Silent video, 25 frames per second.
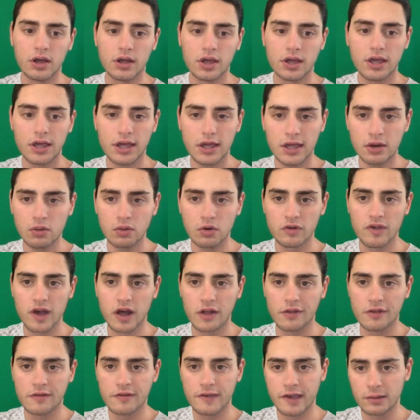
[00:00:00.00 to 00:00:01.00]
He was
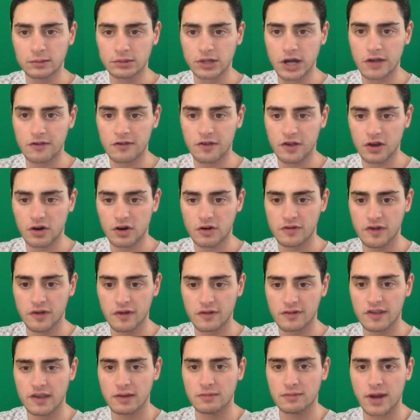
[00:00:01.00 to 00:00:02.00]
on the team last year. He's
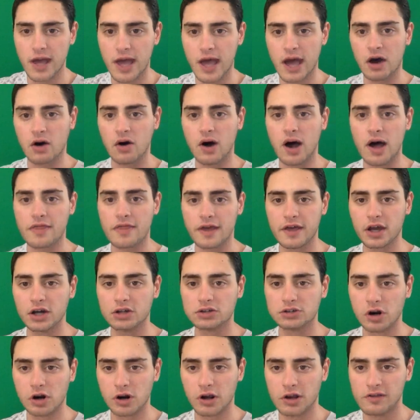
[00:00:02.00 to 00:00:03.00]
on the team now. I think
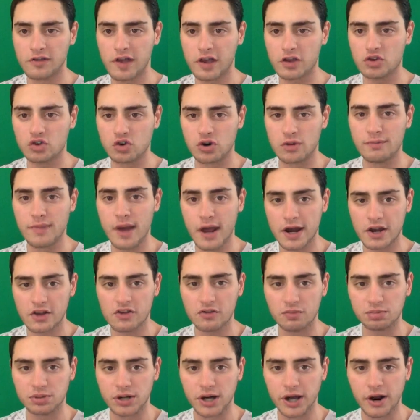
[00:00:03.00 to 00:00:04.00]
Clark is a
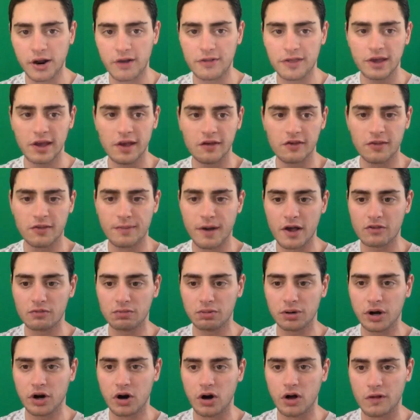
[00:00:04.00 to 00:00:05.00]
tremendous player. I think he's the
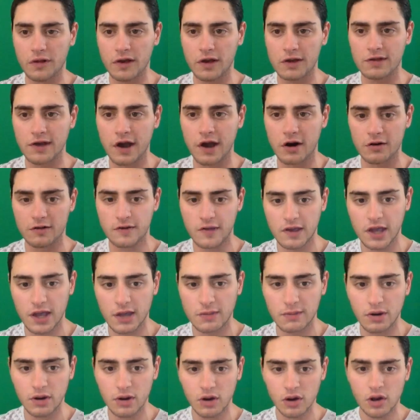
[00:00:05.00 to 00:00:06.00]
best player on the entire
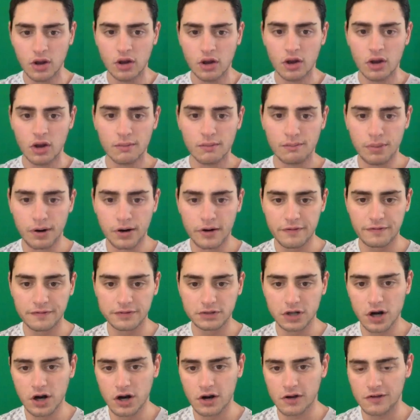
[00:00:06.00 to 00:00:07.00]
team. But
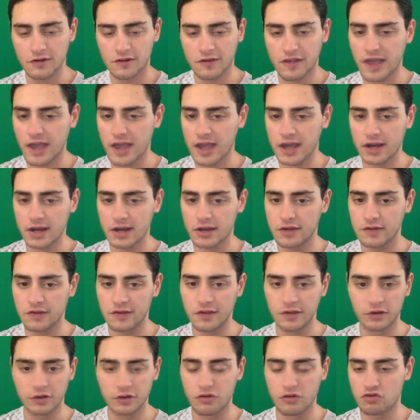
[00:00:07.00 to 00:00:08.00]
Florida State is
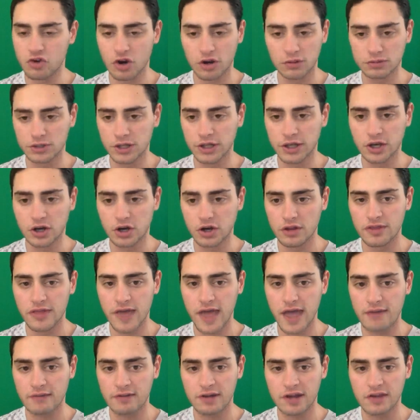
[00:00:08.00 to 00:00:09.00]
still extremely good.
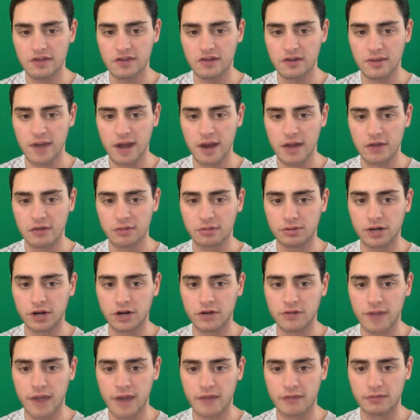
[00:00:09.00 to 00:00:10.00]
They have a decent amount of their
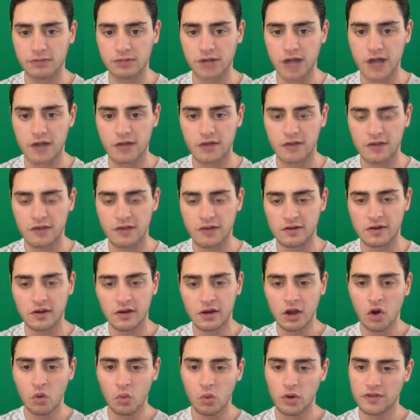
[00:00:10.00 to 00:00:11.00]
players back from last
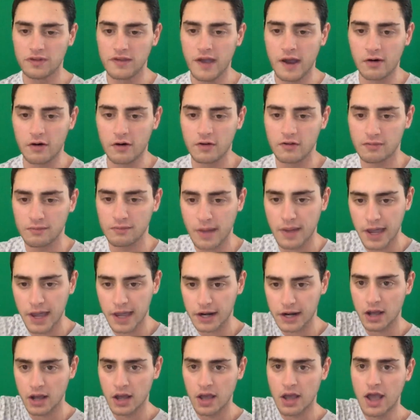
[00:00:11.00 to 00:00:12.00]
season with Terrence
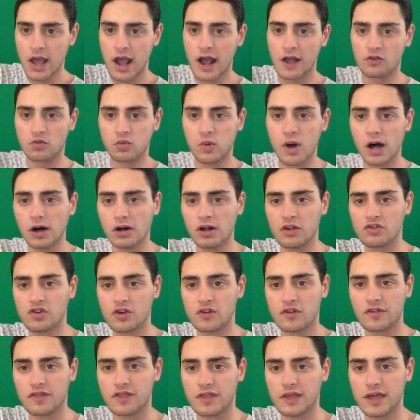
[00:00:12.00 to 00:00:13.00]
Mann, as well as
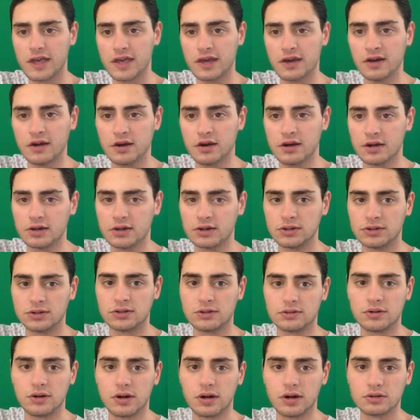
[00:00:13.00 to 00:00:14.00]
just the
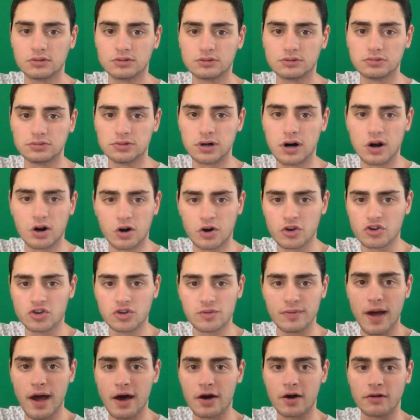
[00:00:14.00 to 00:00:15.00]

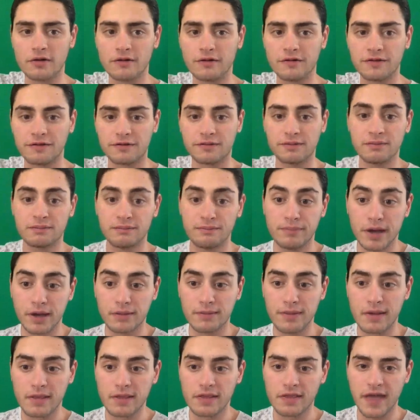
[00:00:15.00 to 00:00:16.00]
large amount of
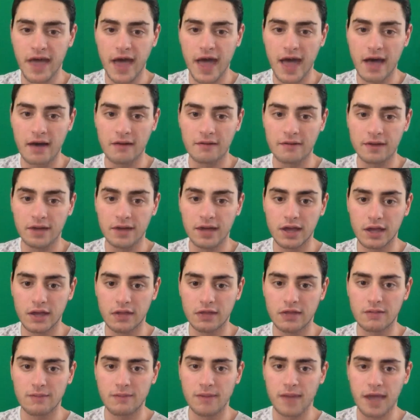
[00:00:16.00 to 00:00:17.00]
big men that they have
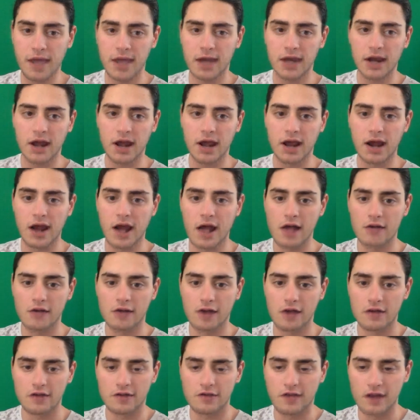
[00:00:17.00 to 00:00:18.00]
in the paint. And as
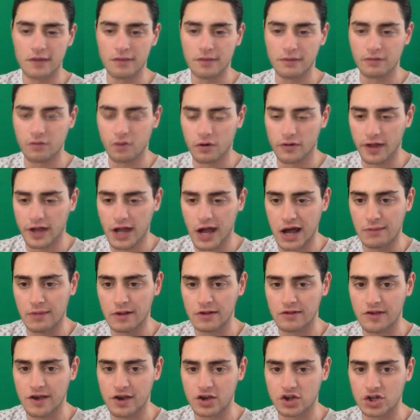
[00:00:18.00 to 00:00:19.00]
I said before in the
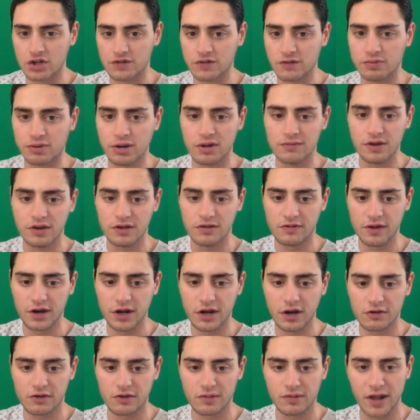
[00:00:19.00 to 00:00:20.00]
comment section of a previous
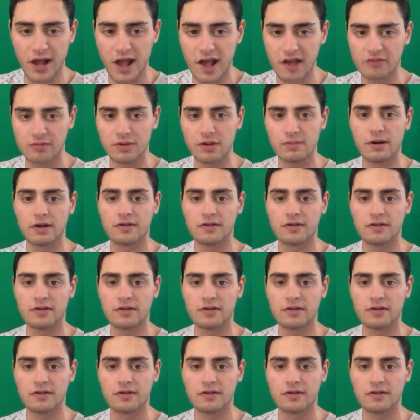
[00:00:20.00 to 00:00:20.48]
video, somebody asked me